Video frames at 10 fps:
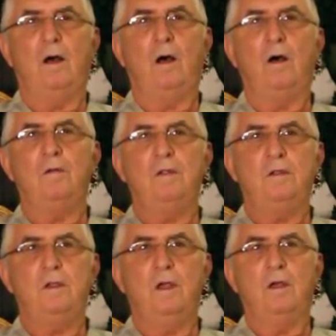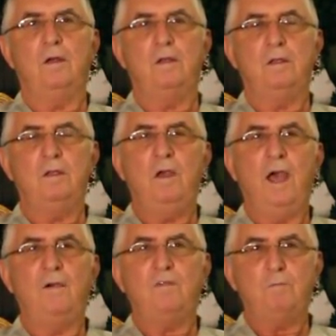on uh, you
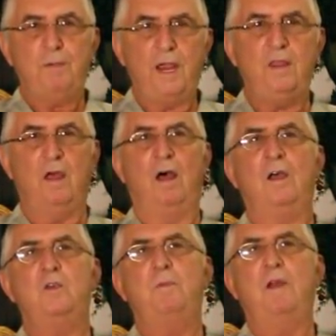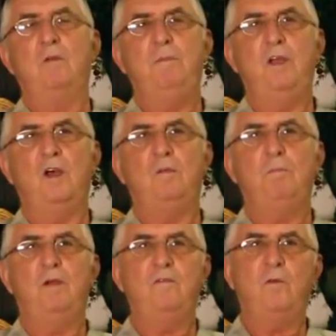have to pay the hospital bill
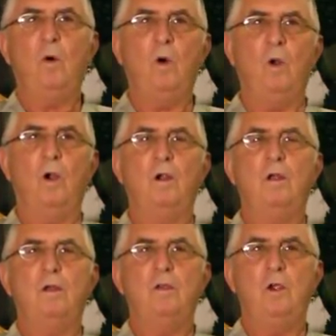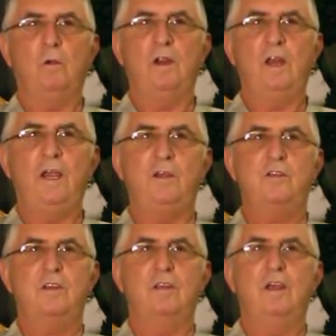before you're
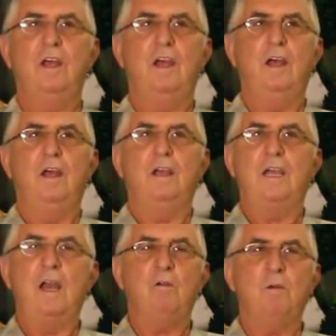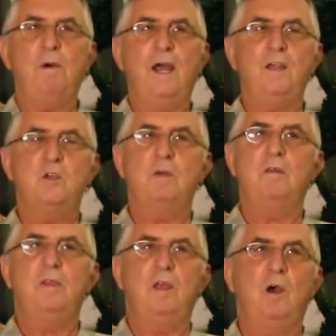released. Kind of reminds
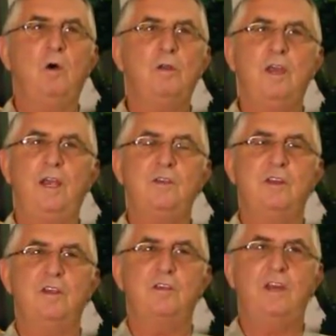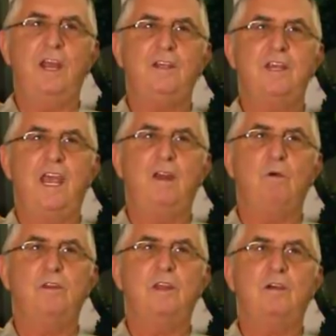me of the old days in the States, they had
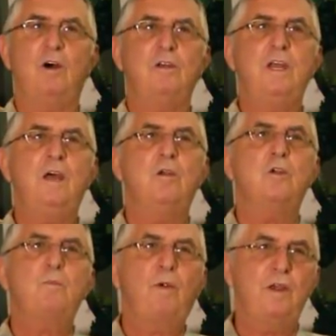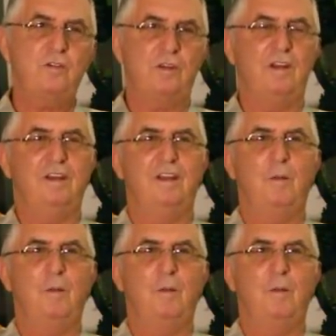what they called debtor's prison.